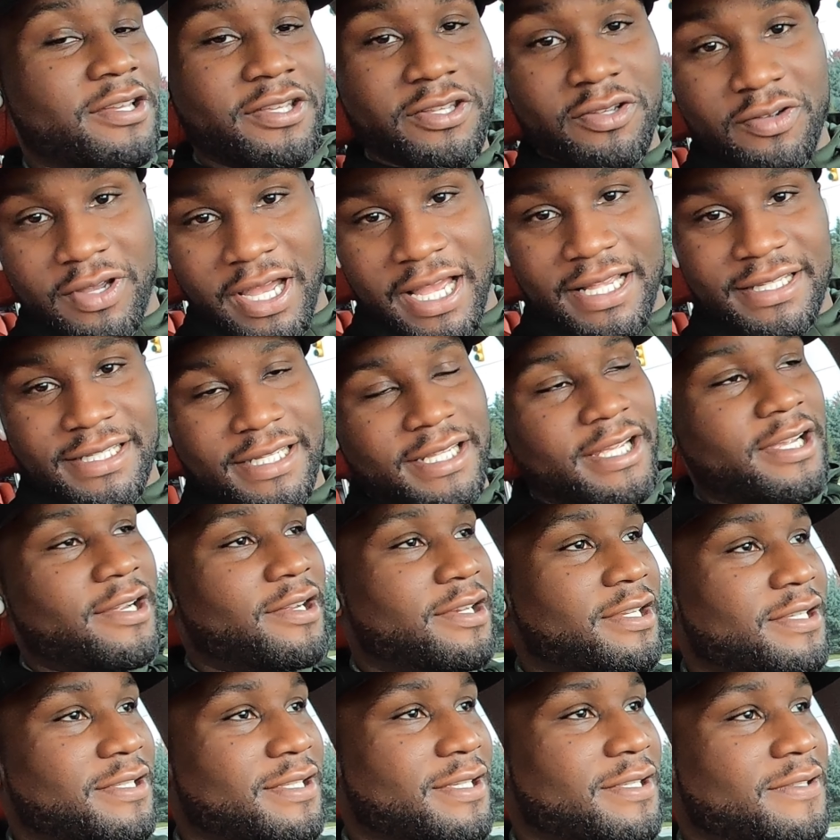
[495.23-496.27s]
You guys can
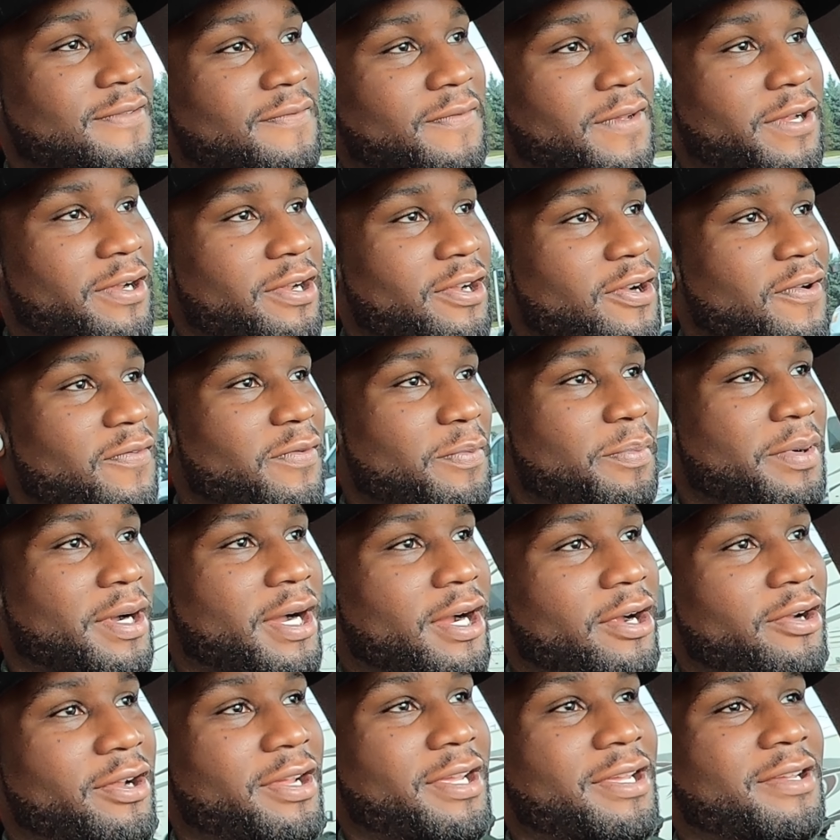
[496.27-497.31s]
hear it. It's very
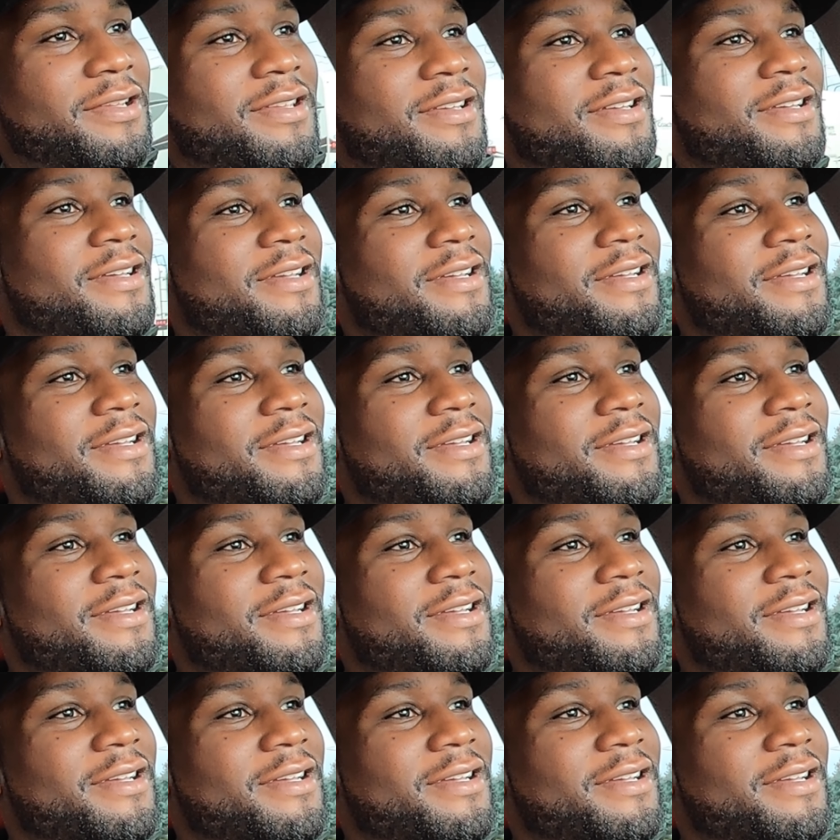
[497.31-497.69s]
overpowering.